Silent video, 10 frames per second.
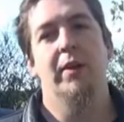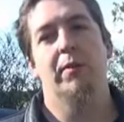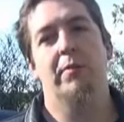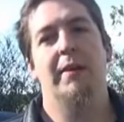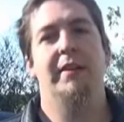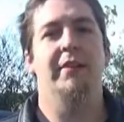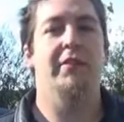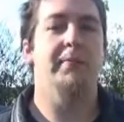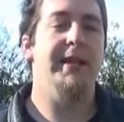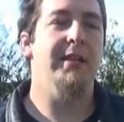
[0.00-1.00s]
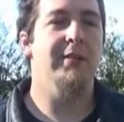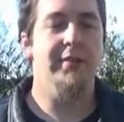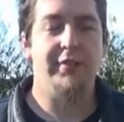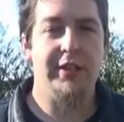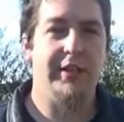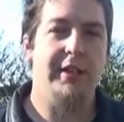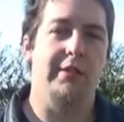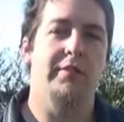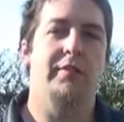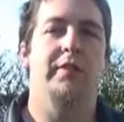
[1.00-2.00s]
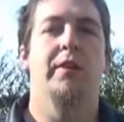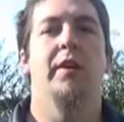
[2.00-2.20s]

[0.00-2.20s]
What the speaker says: What about the El Camino and the GTOs?